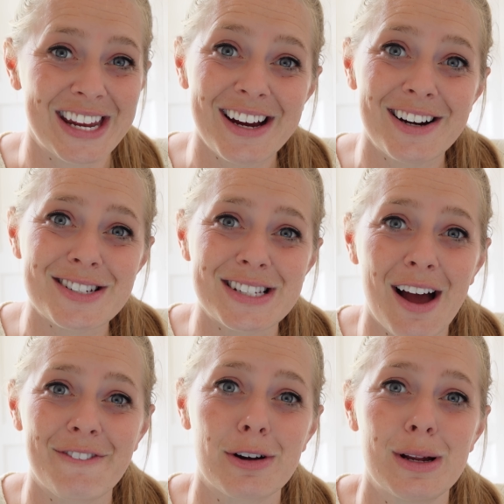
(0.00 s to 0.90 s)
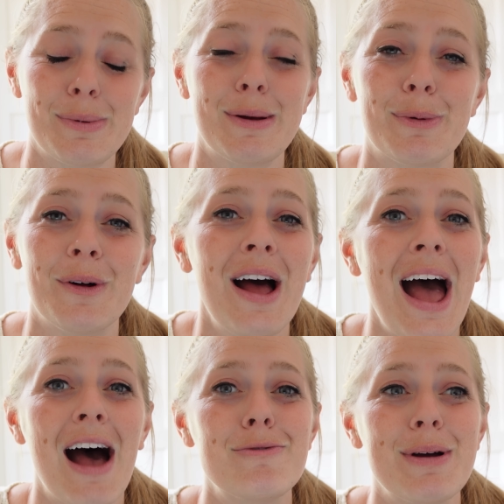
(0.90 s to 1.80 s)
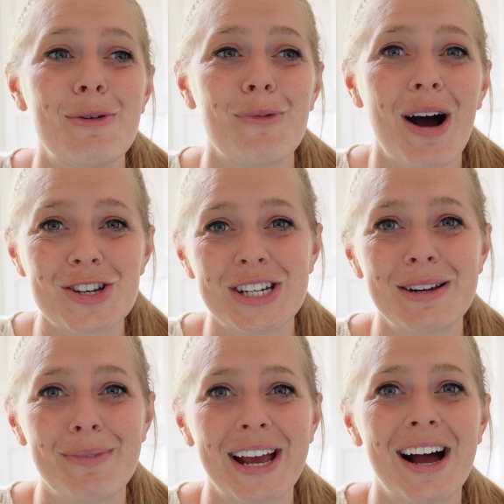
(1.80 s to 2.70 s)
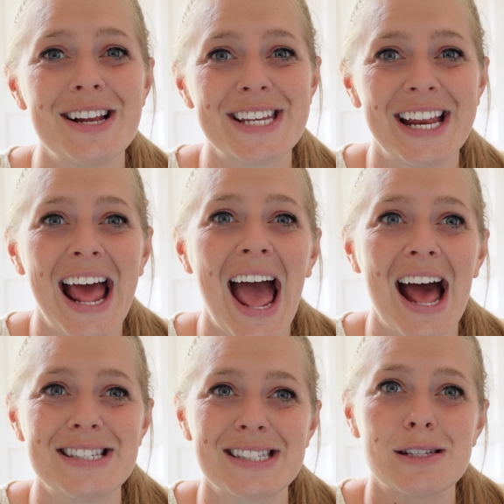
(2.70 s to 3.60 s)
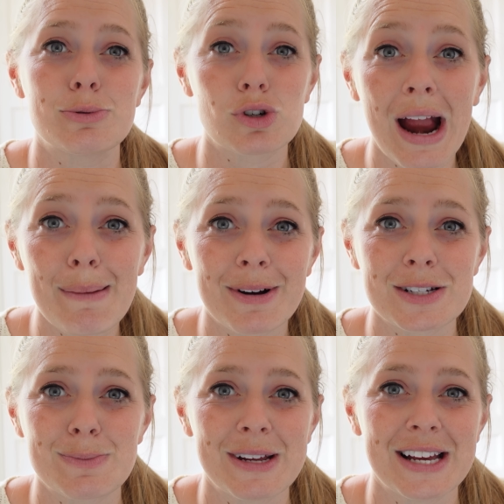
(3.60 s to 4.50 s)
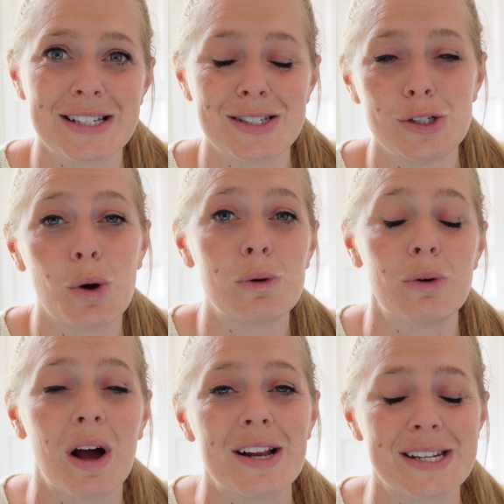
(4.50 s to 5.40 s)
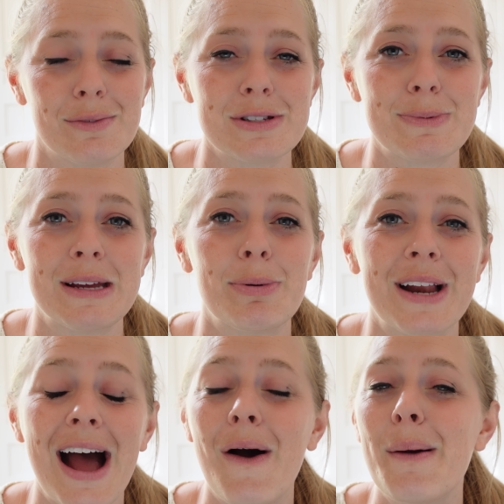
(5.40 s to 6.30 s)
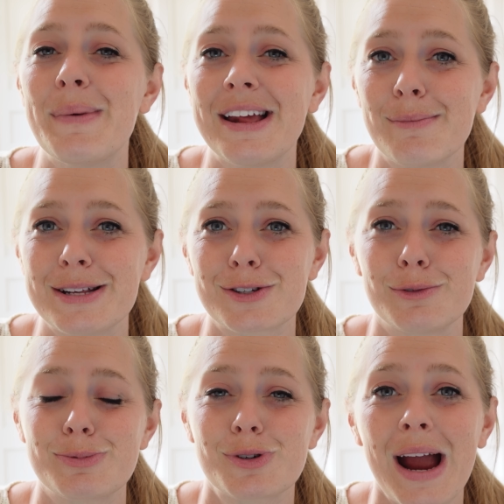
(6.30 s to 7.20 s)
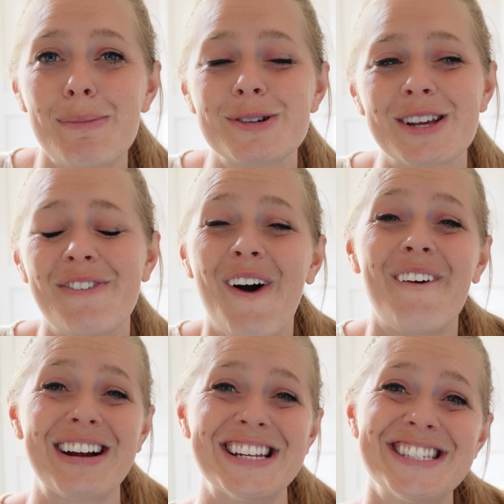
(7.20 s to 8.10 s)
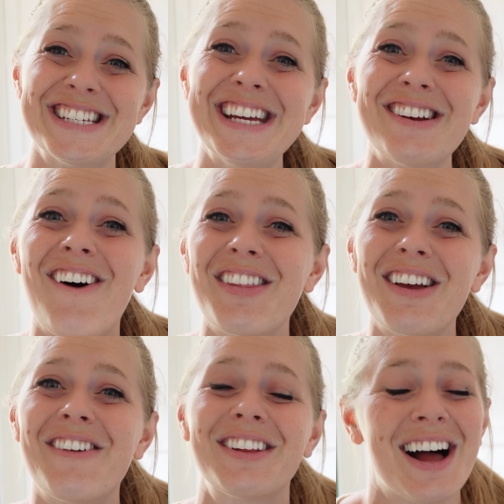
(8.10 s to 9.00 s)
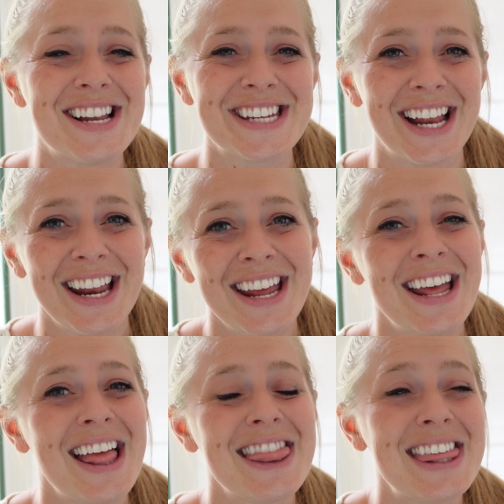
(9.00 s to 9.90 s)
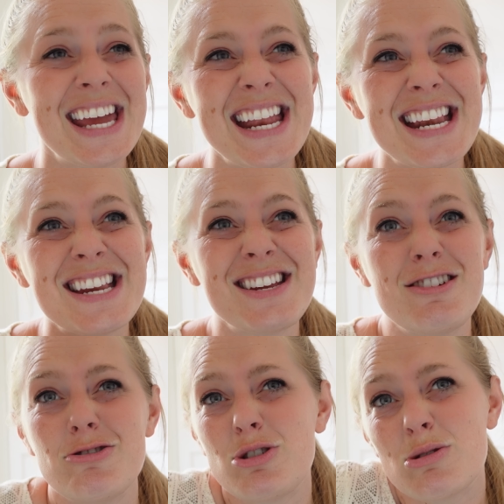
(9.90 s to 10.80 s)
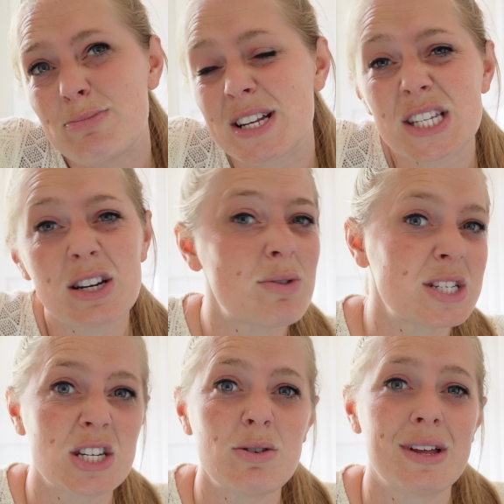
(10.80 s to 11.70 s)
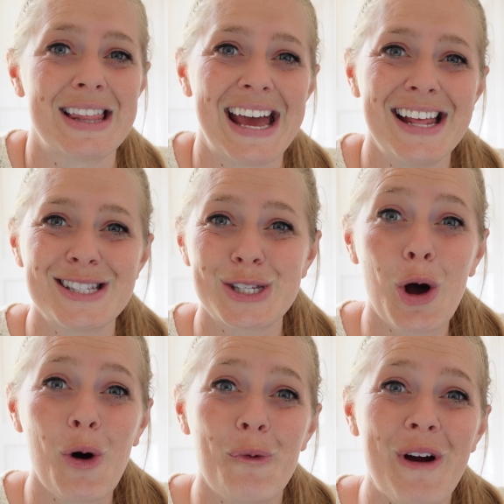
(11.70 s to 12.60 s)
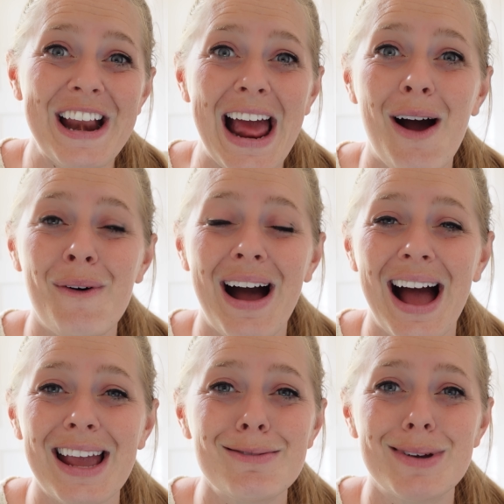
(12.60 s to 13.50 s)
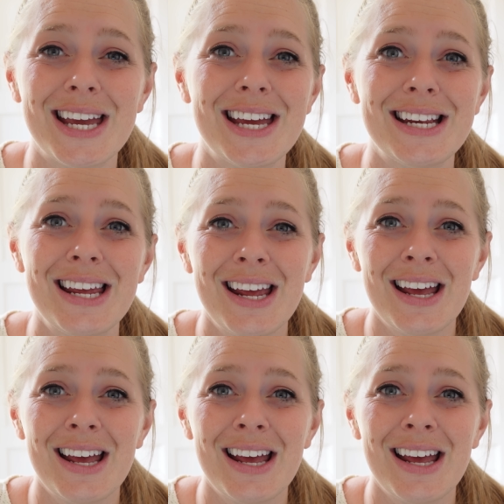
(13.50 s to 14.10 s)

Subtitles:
years, not very many people have been watching my content as subscribers because no new content was being put out, and many of my subscribers have already seen all the old content, then YouTube doesn't know what to do with it. So right now I am in